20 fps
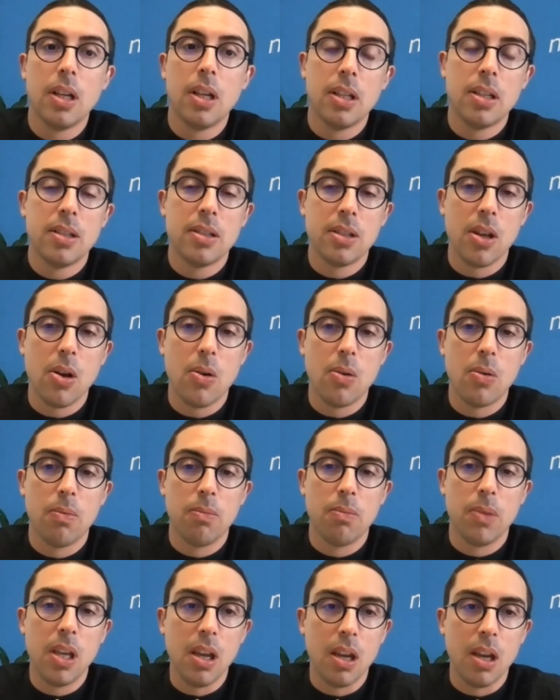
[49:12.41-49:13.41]
So
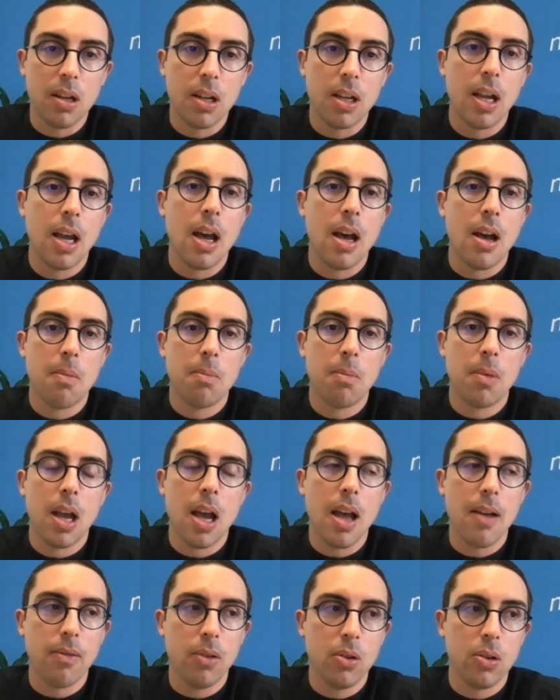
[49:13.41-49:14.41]
yeah,
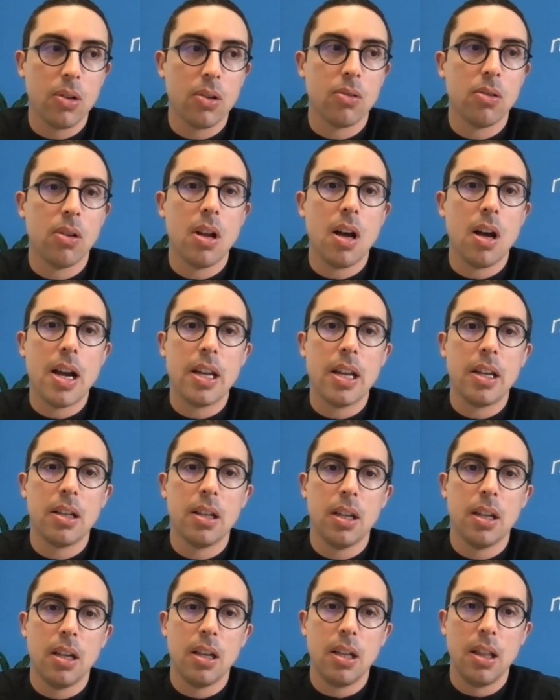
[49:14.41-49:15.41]
have a look online.